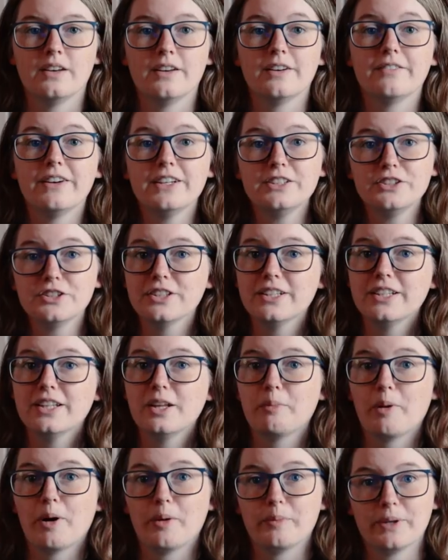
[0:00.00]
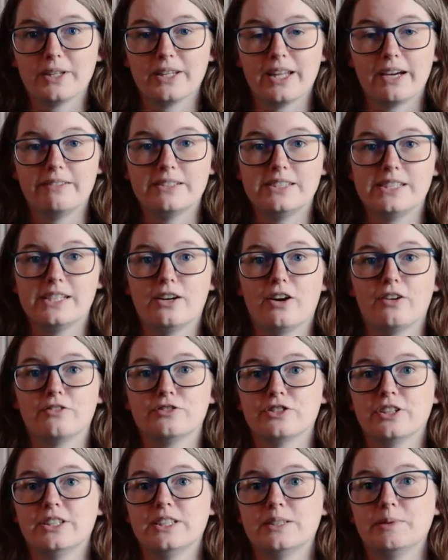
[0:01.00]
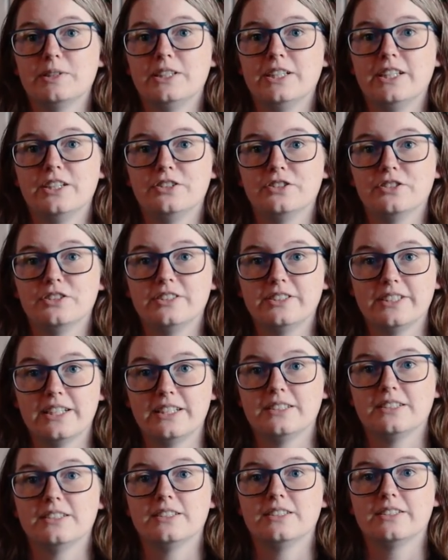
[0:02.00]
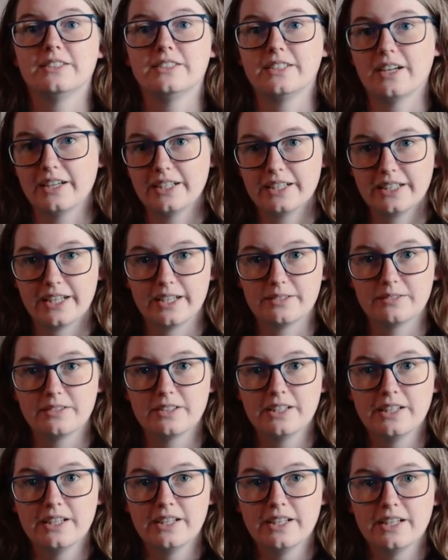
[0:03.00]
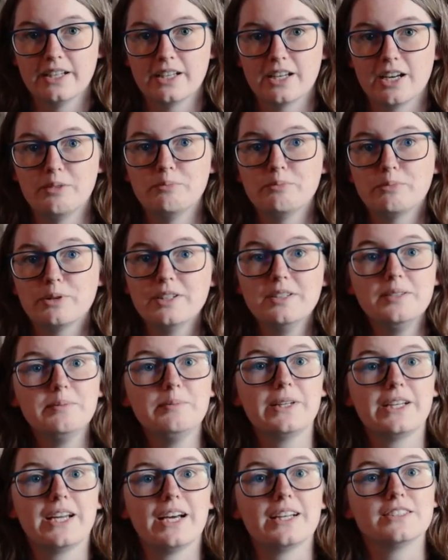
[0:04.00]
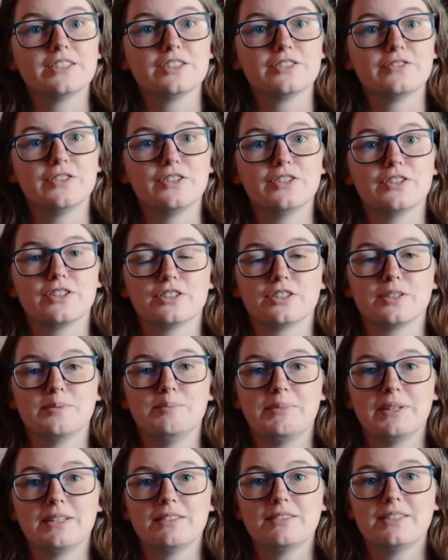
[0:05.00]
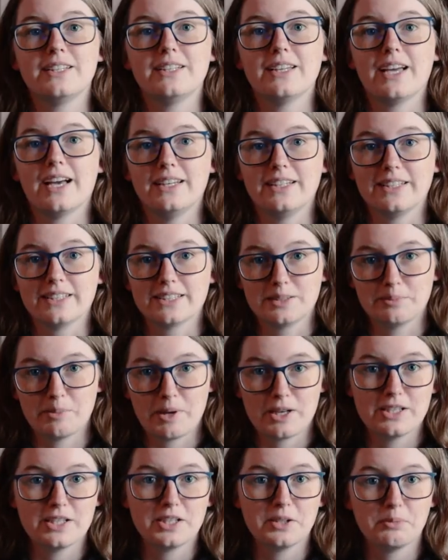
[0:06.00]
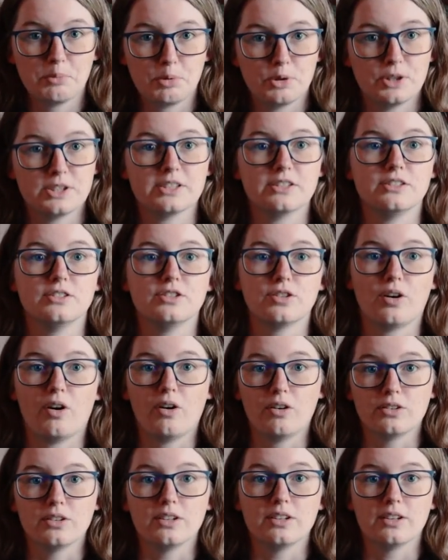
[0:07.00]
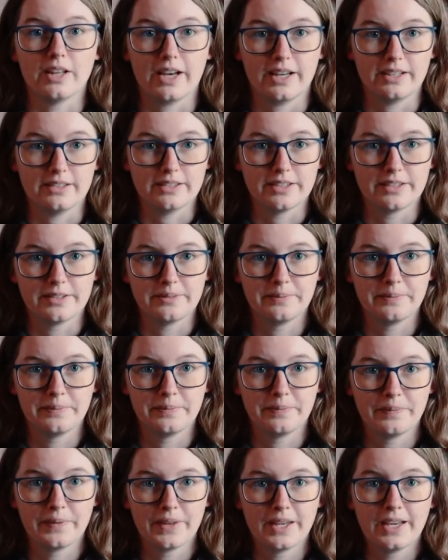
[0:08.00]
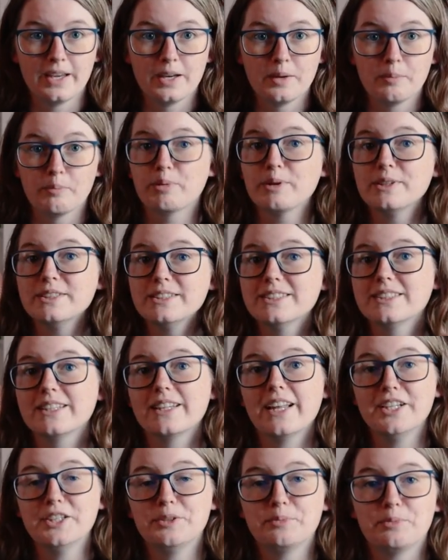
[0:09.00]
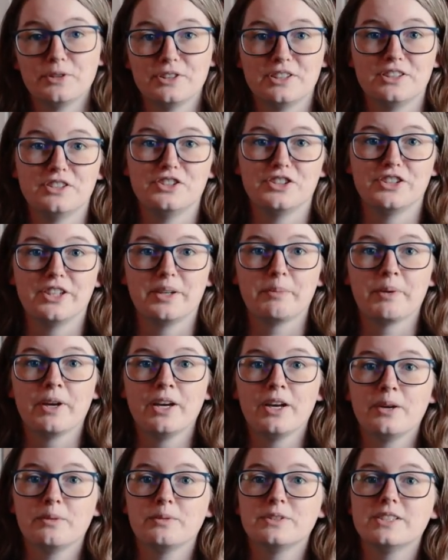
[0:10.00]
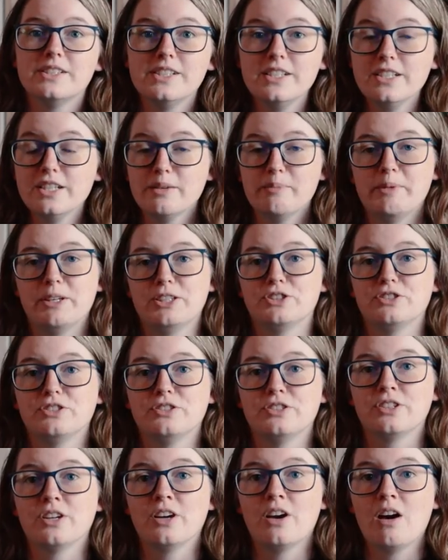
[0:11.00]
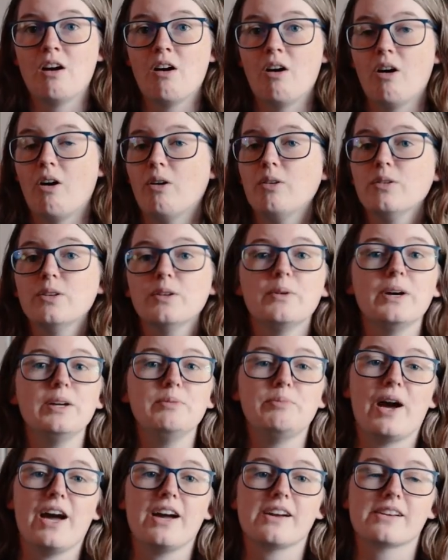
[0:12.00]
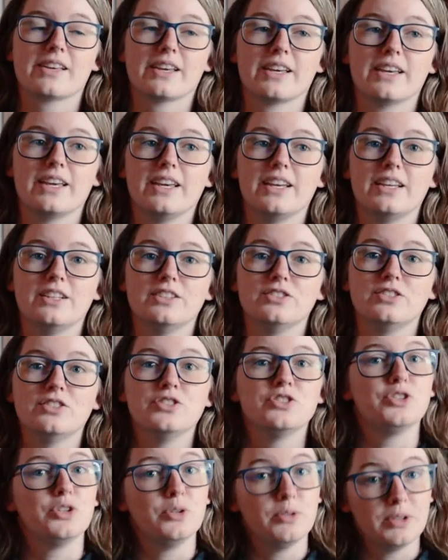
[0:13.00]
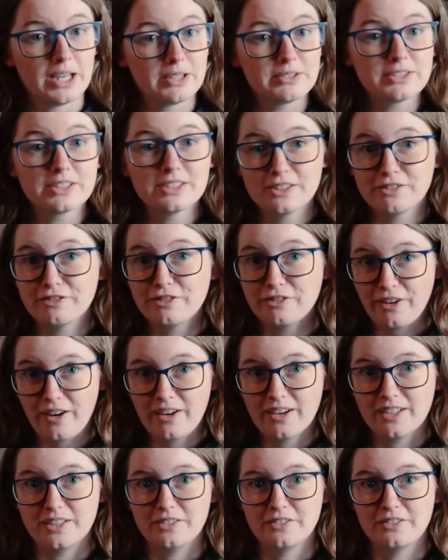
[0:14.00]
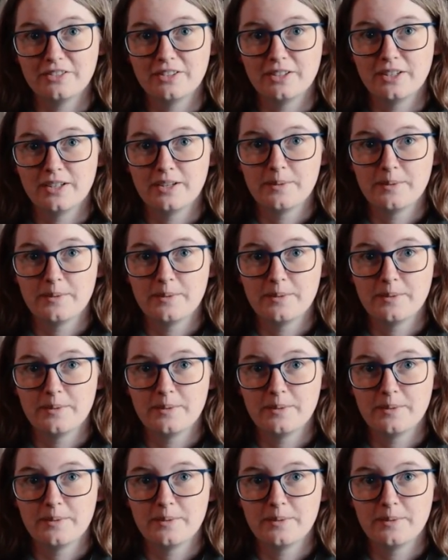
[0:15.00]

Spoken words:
Eventually, the popularity of transportation sentence died out, and Britain began to focus on building and expanding prisons on land. Britain's last prison ship was decommissioned all the way back in 2005.